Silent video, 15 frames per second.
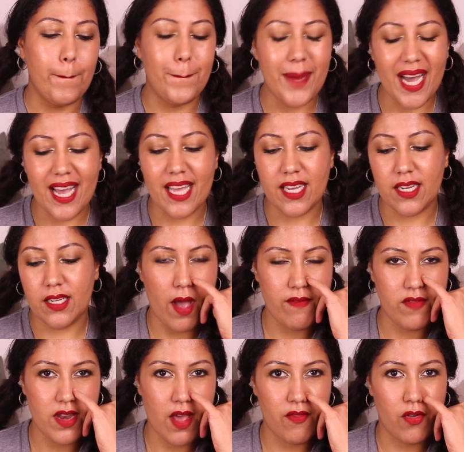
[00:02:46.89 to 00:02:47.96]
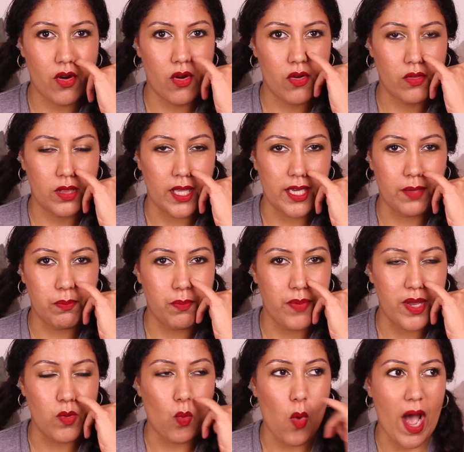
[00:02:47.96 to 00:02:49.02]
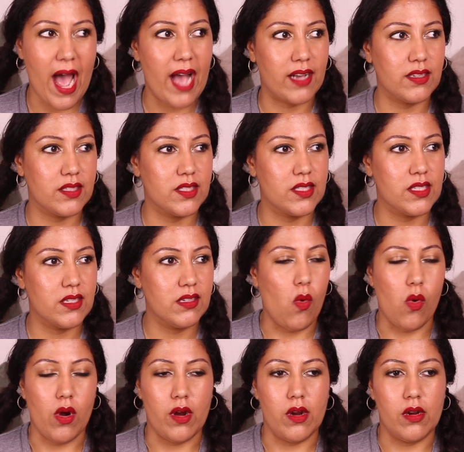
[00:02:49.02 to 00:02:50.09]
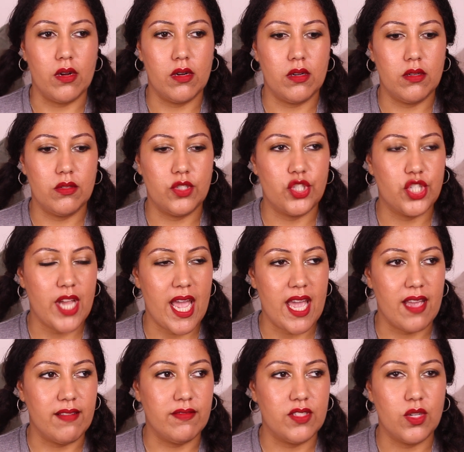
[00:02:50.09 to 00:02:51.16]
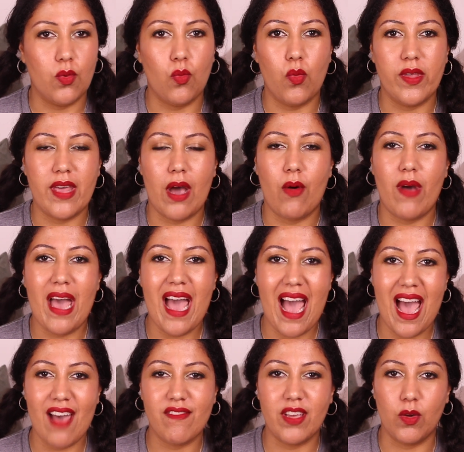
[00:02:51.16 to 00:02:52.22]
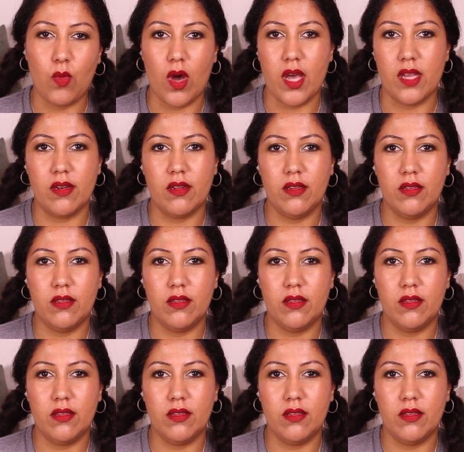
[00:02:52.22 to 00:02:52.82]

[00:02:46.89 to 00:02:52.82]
But I've never like been waxed or shaved without having one.